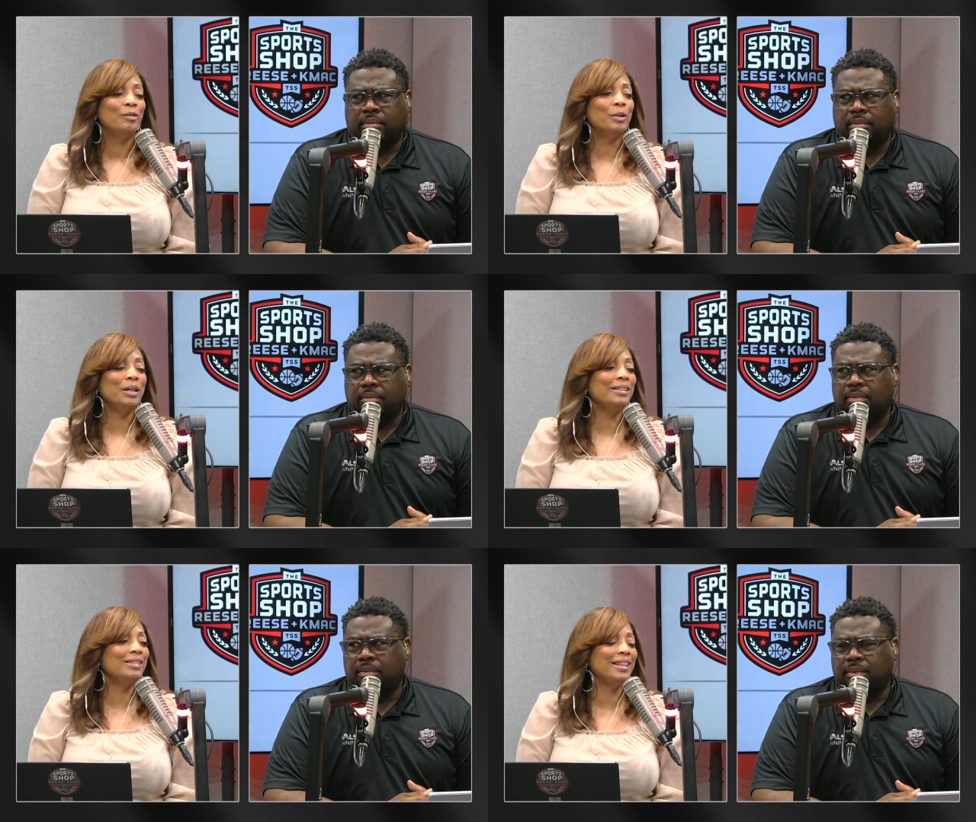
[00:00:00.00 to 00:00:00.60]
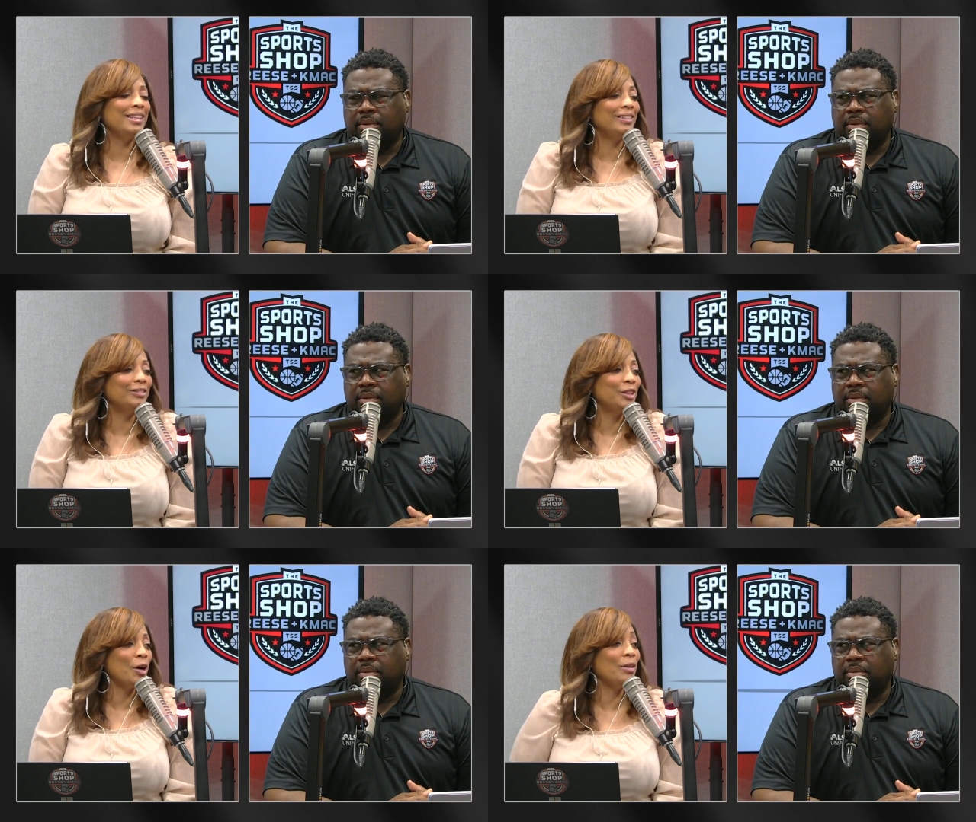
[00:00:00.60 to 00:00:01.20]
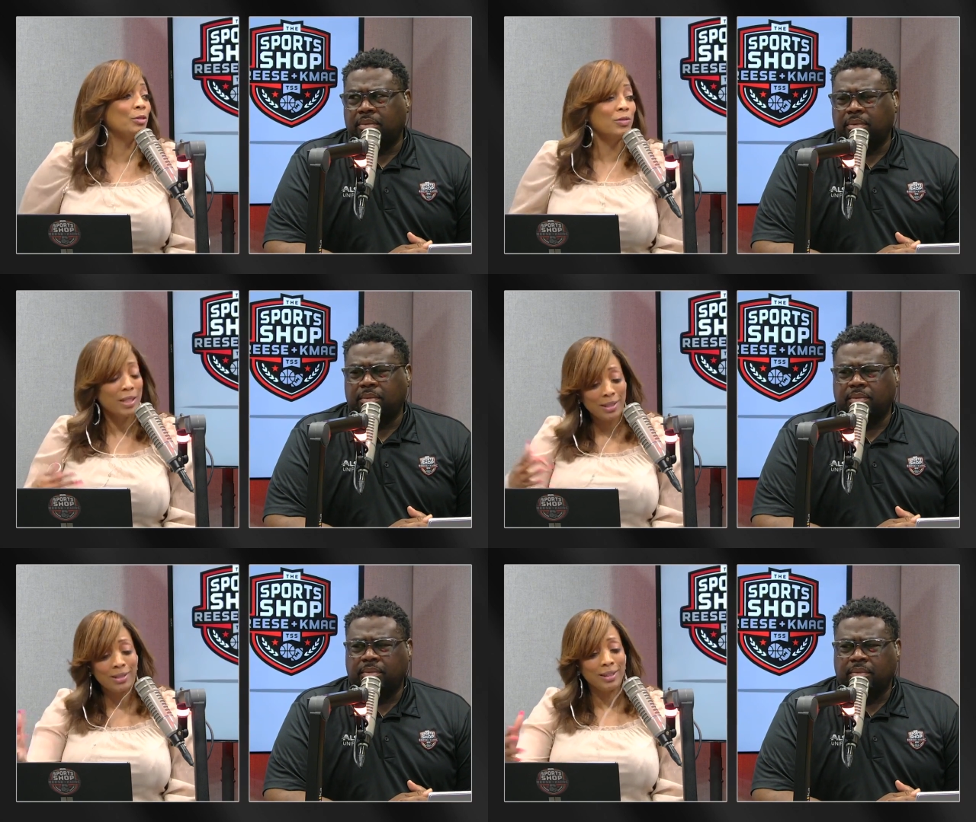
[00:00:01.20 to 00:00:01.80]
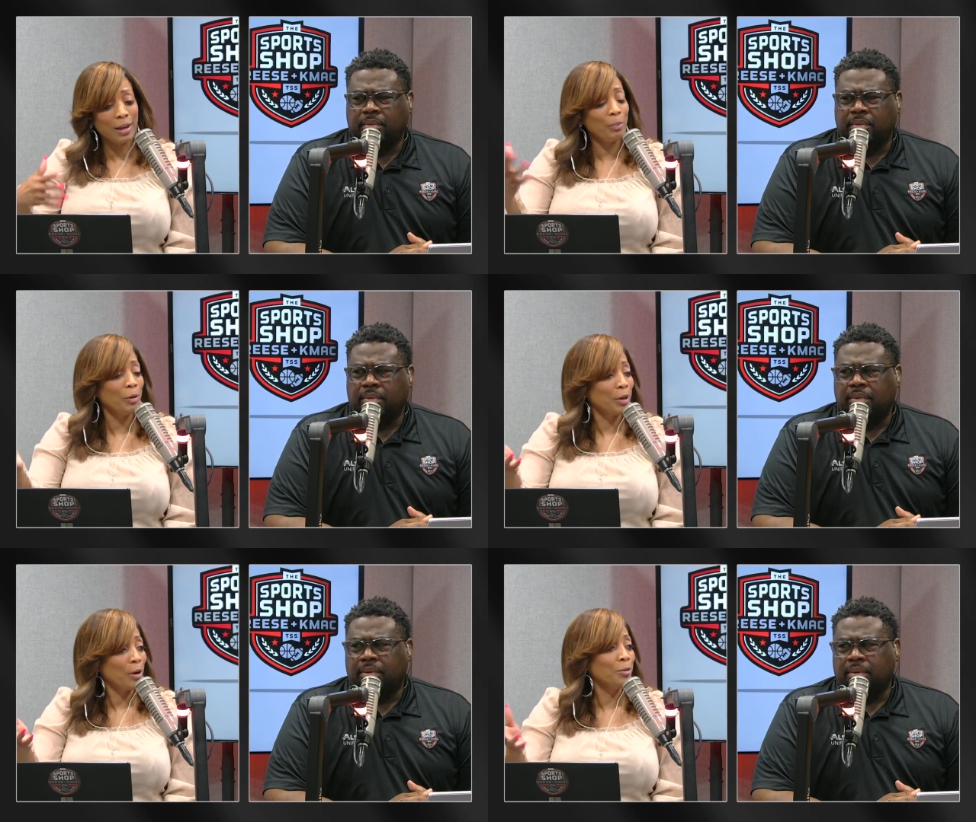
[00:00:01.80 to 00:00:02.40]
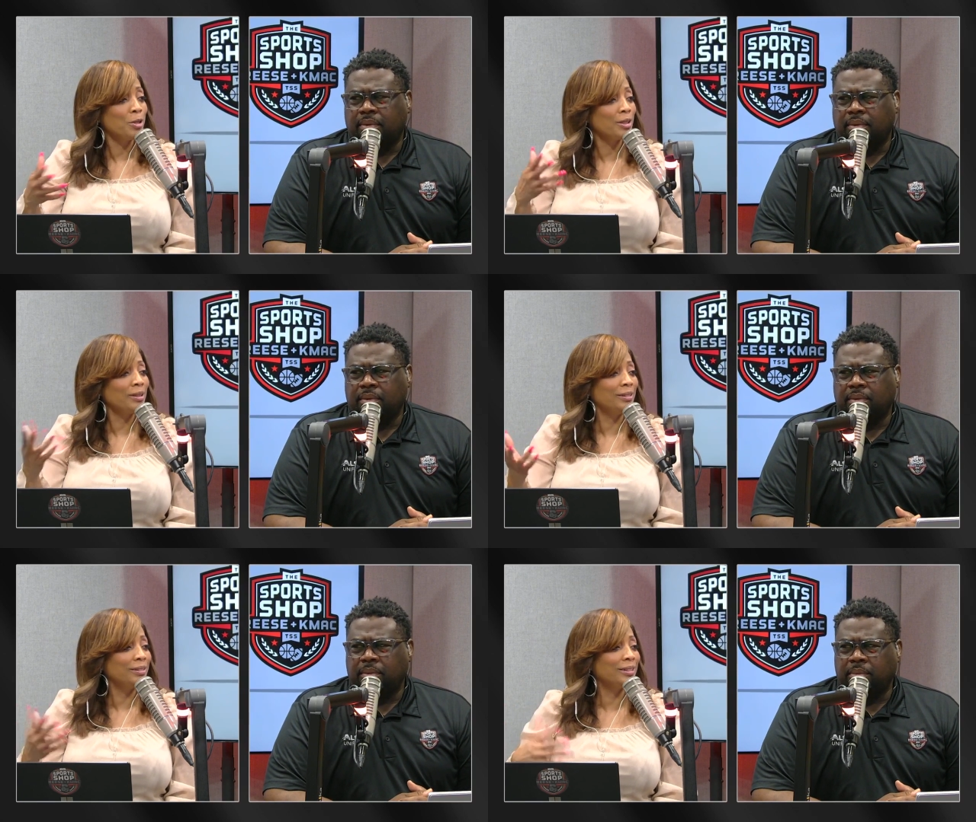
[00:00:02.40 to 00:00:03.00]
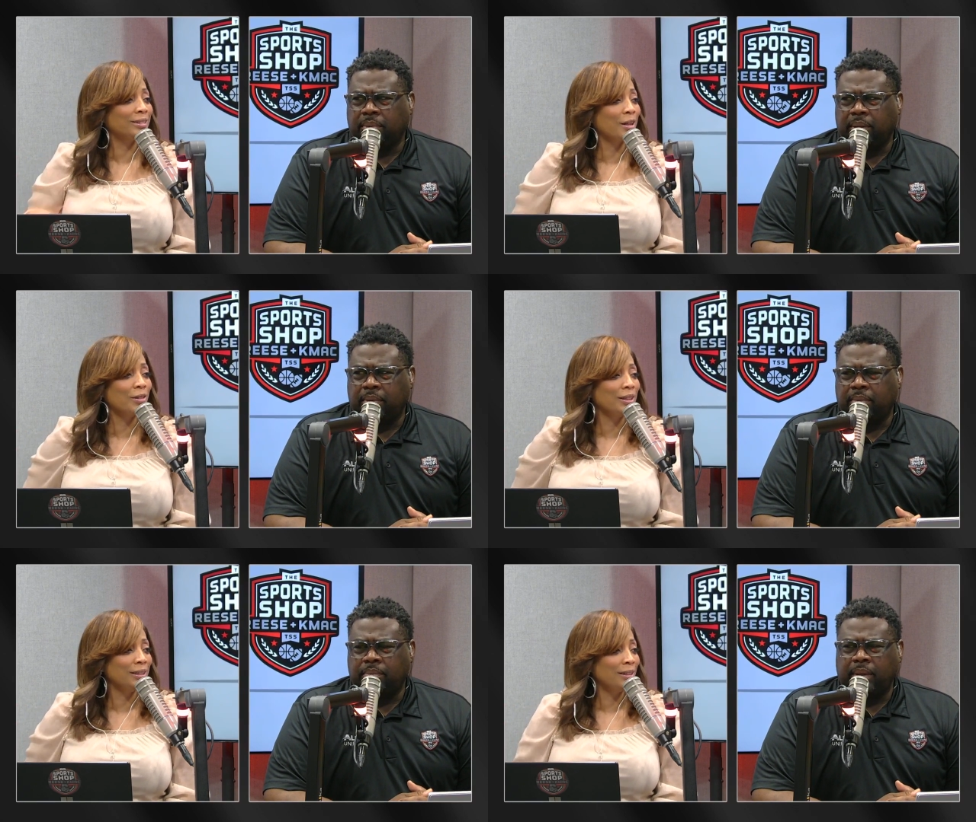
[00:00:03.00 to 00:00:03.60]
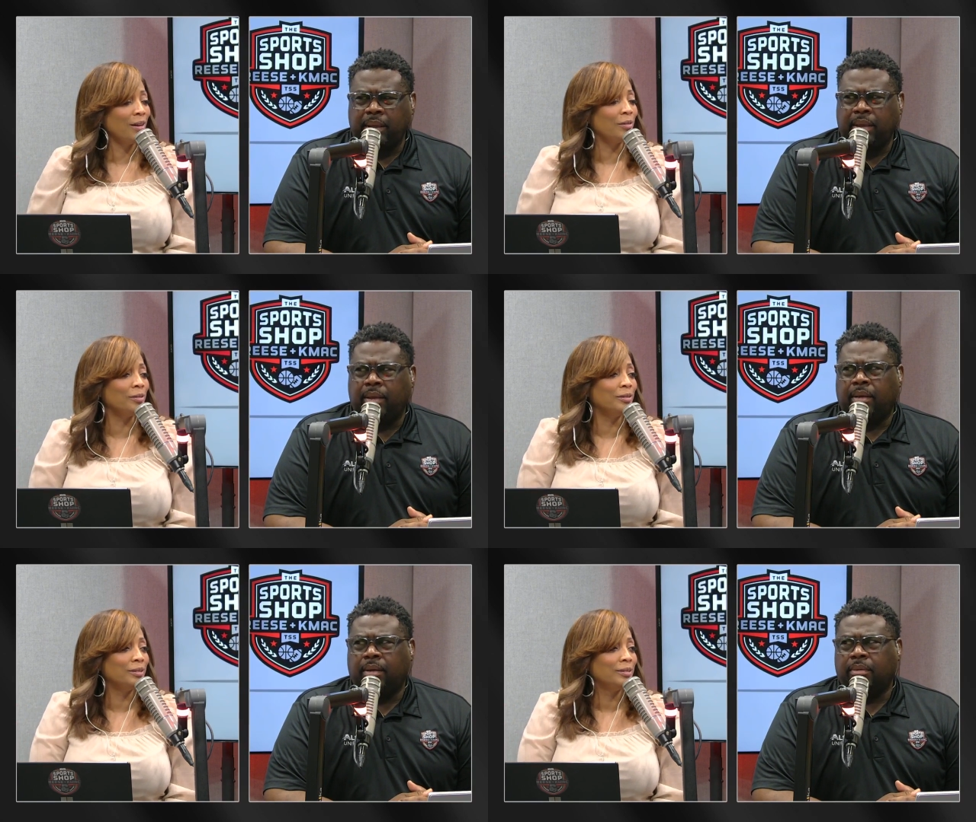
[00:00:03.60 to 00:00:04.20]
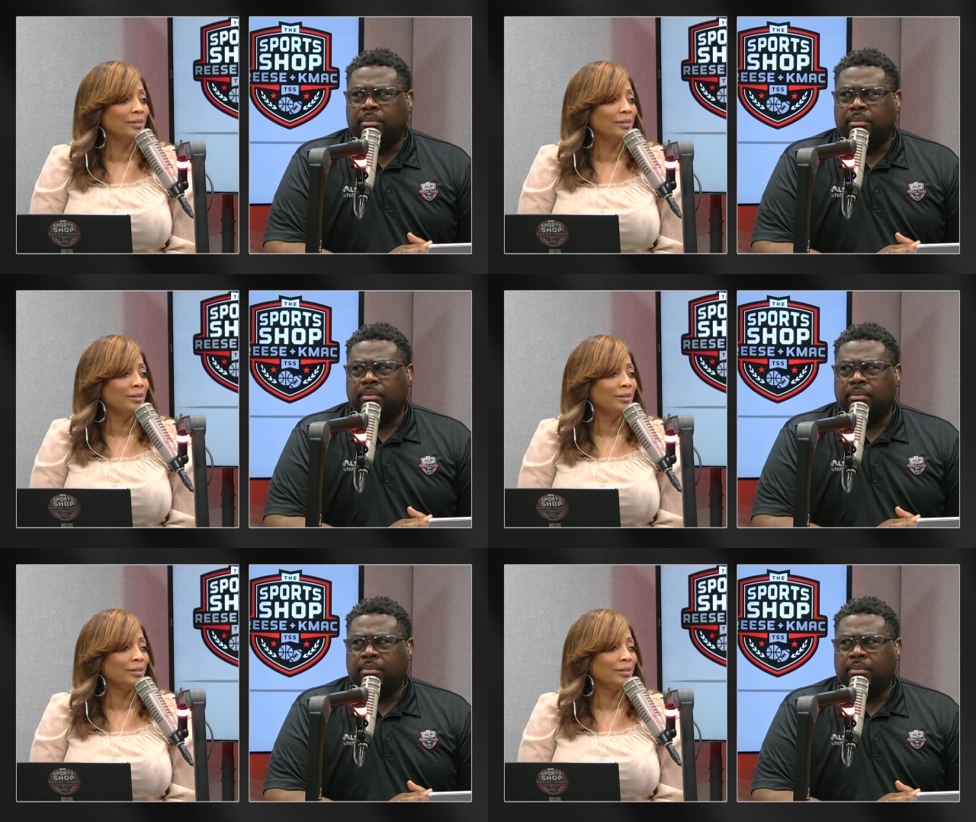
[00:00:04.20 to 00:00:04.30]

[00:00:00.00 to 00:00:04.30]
Speaker 1: well, he he don't know. He was he kept on coaching, and so he didn't know. No.